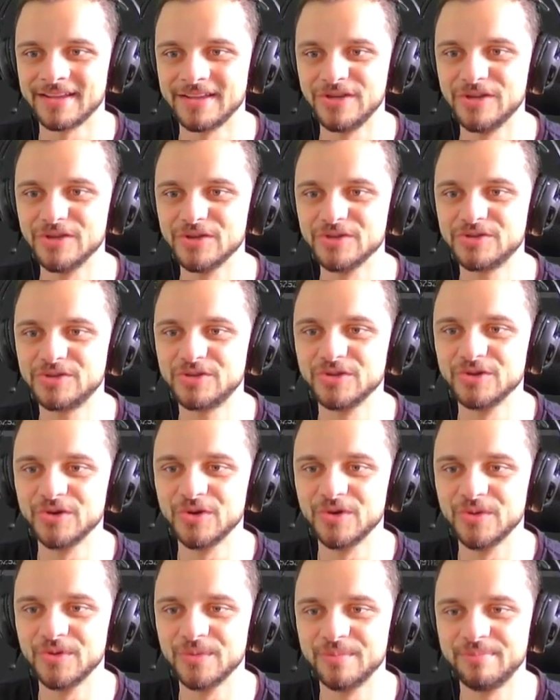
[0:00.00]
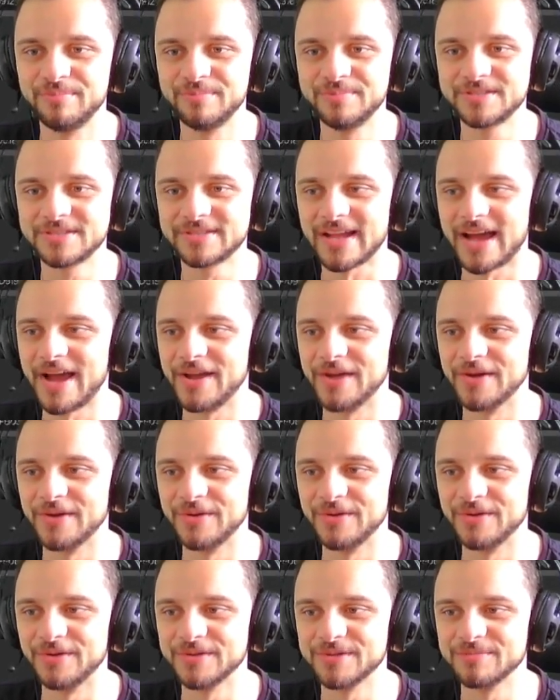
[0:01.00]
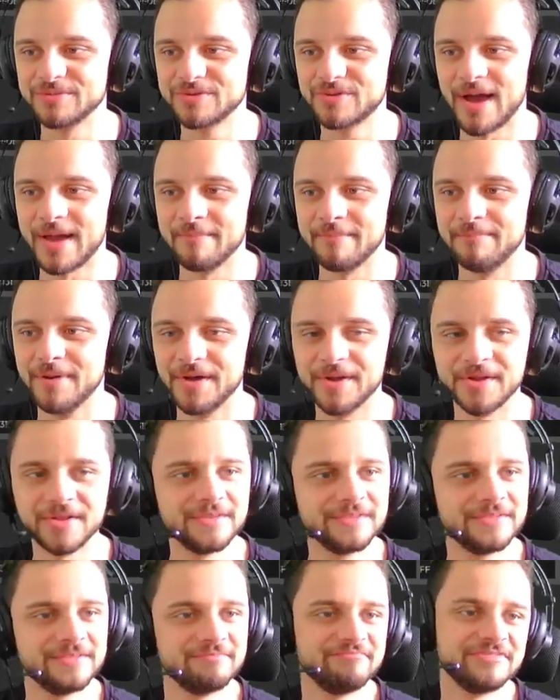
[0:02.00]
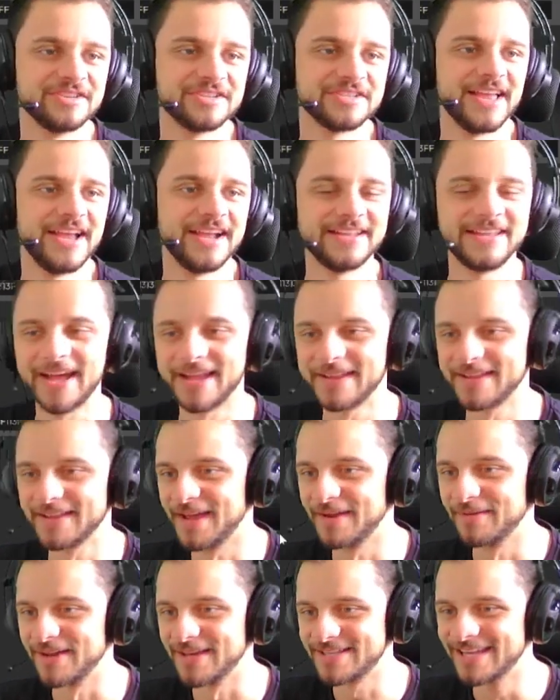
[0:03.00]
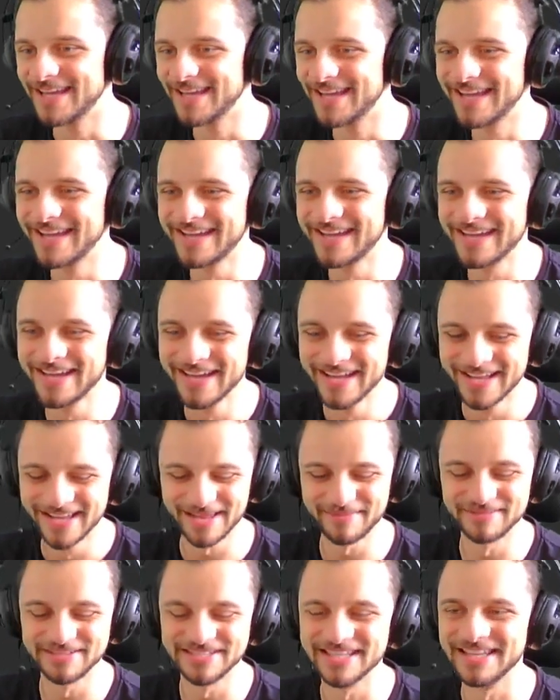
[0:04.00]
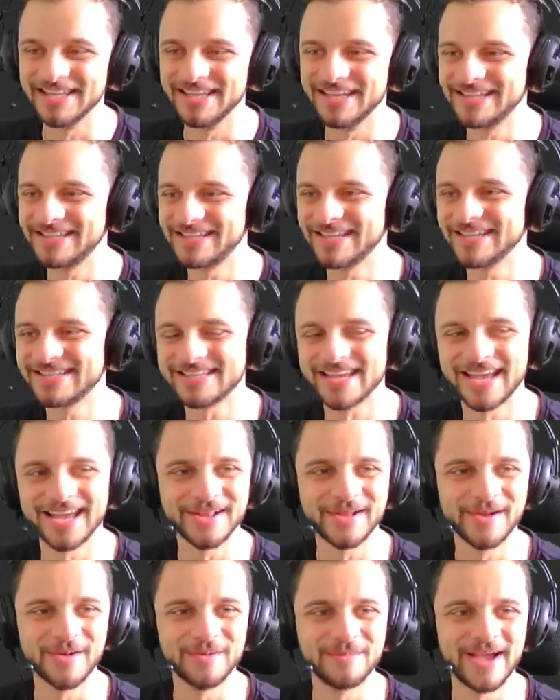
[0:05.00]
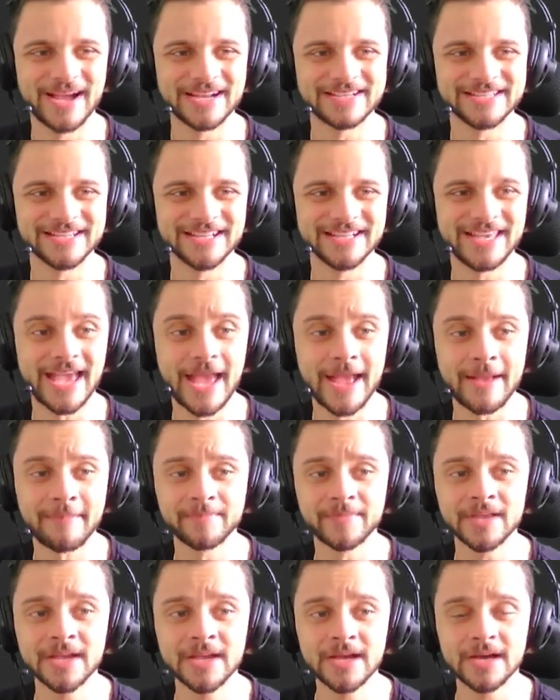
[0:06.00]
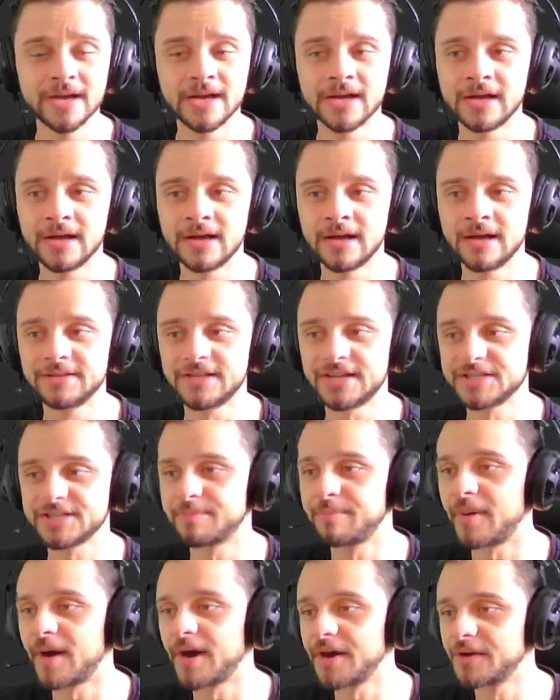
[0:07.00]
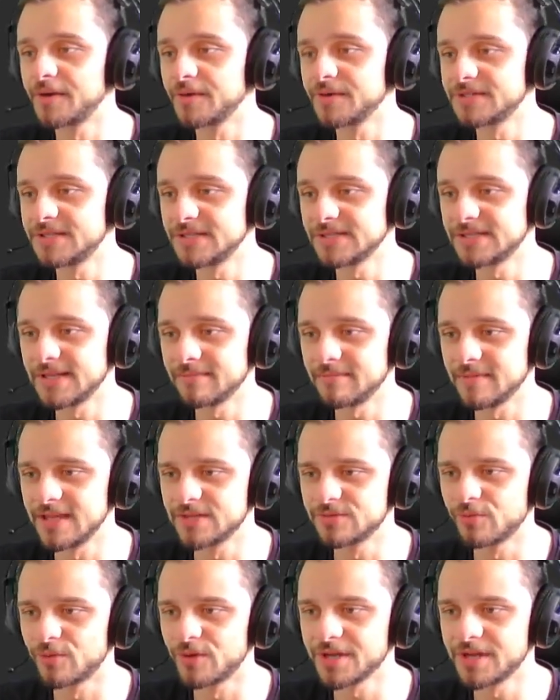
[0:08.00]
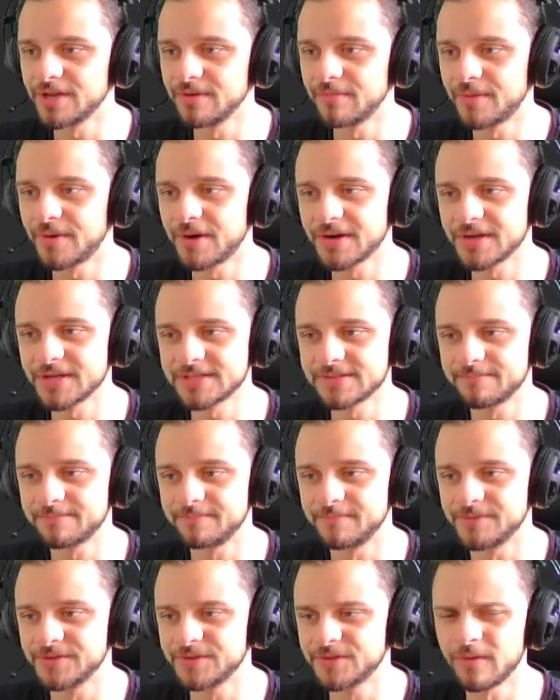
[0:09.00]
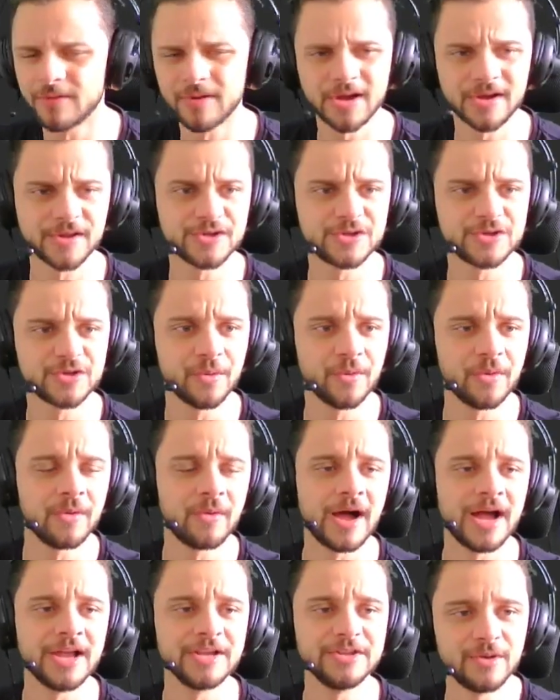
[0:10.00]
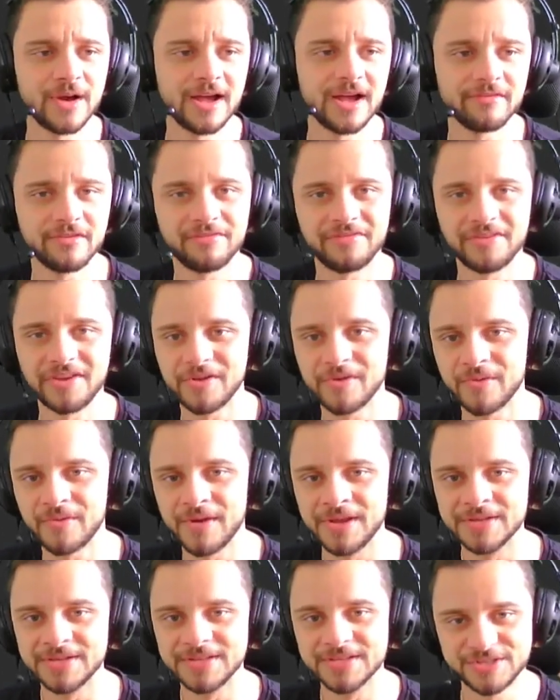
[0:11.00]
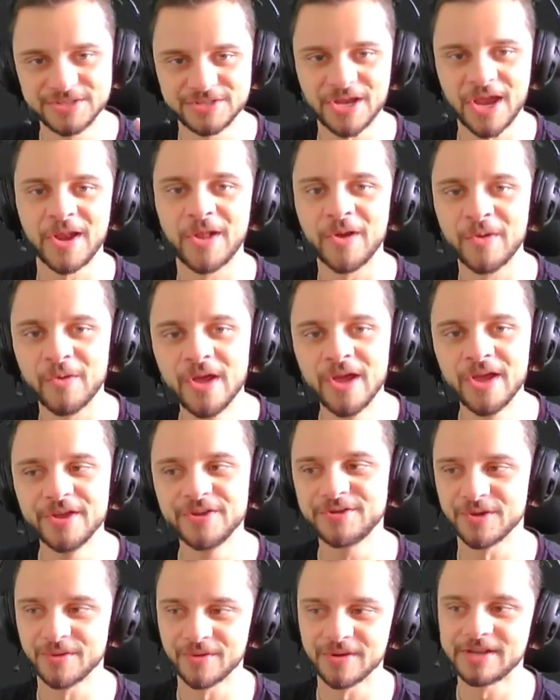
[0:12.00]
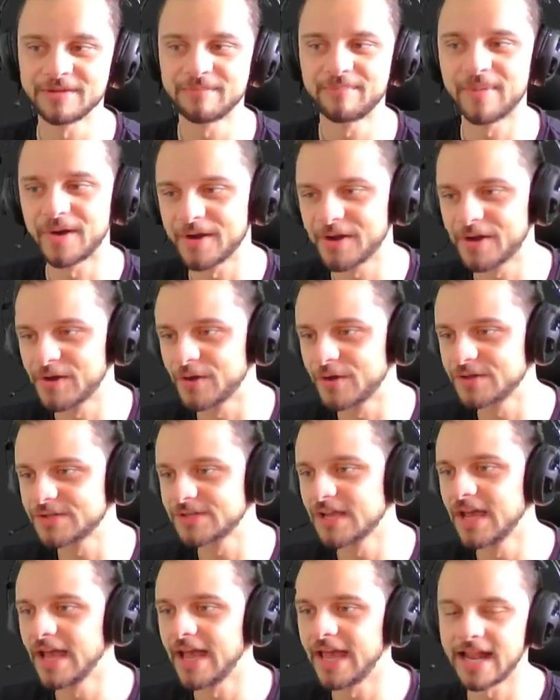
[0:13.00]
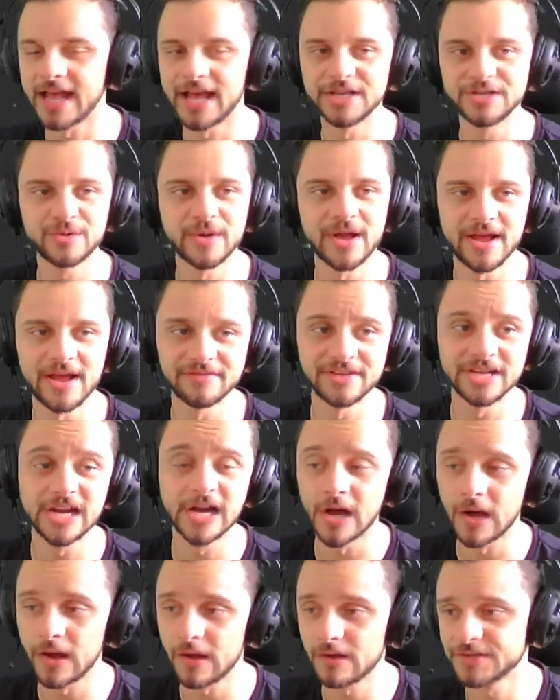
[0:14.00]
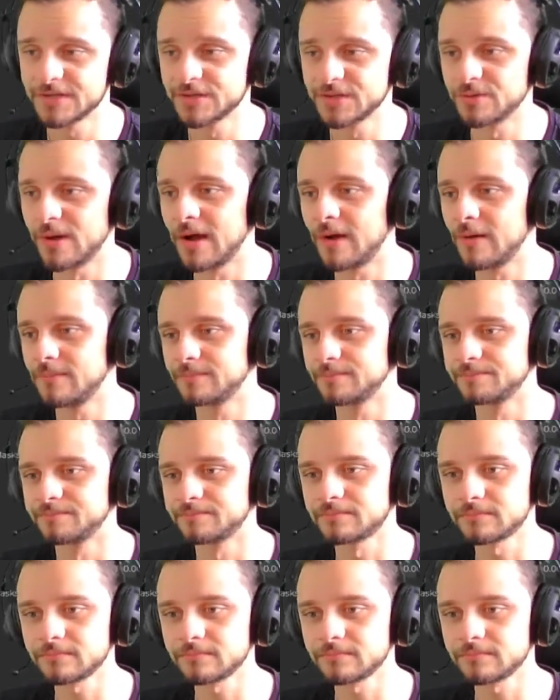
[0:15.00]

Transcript: YouTube style subscribe button, just like that. Anyways, let me delete this and go back to the game. There's particle system. It's work in progress, so I'm not going to show you. I do have a video in this channel showing the particles, and I do have the calls as well.